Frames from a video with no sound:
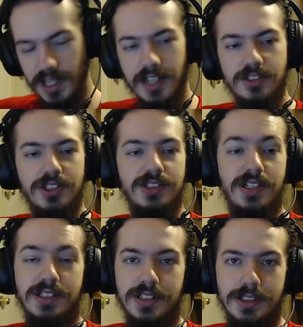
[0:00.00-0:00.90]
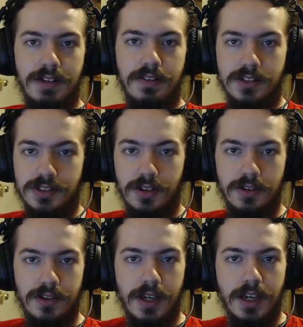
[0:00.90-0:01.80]
And just need to level
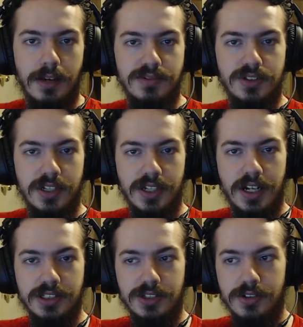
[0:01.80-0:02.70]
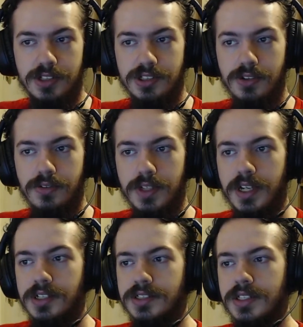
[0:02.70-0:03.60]
darn thing up so I can actually really do
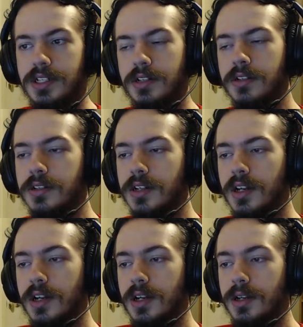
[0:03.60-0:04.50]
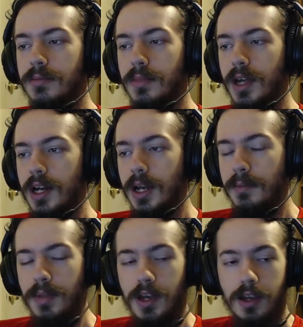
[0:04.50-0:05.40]
things there. But
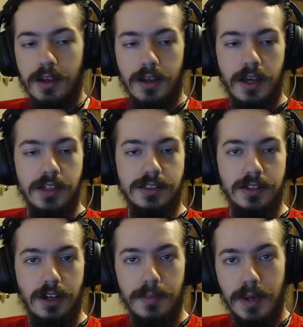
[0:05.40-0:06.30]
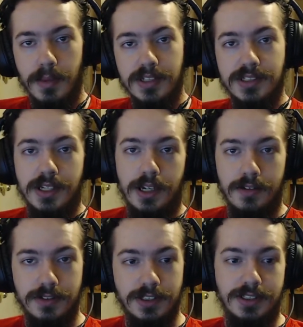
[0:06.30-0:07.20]
I'm basically all by
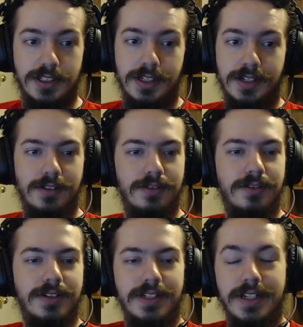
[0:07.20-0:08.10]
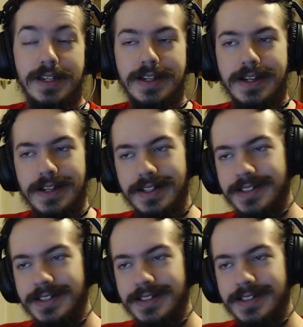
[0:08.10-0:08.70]
myself, so yeah.